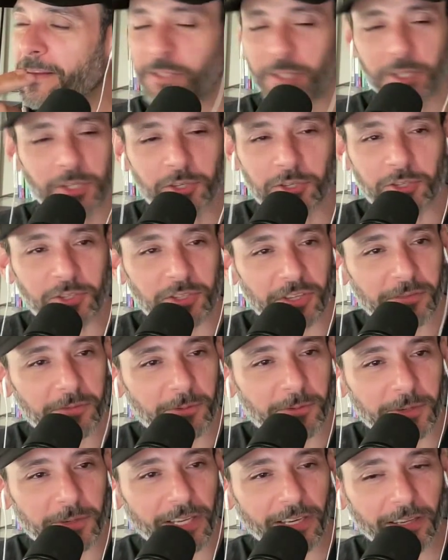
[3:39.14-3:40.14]
Teachers love
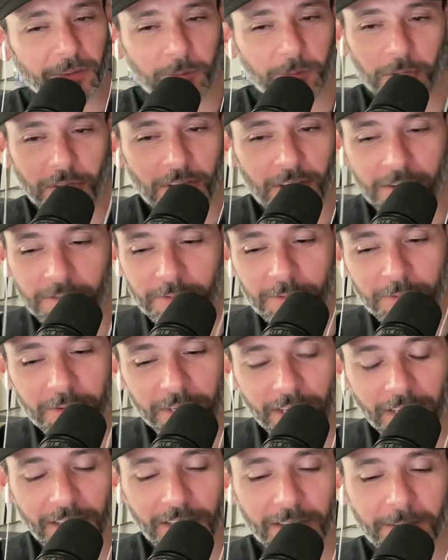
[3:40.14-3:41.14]
creating. We love
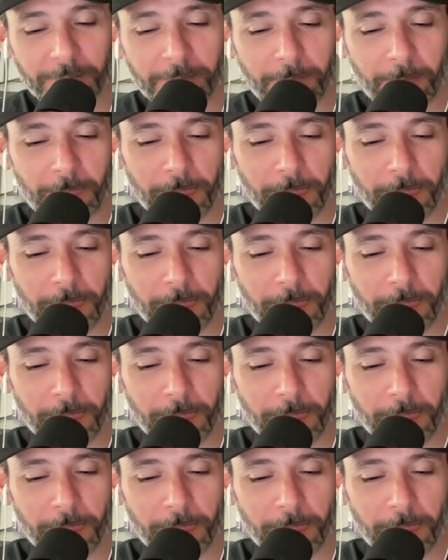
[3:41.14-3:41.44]
creating.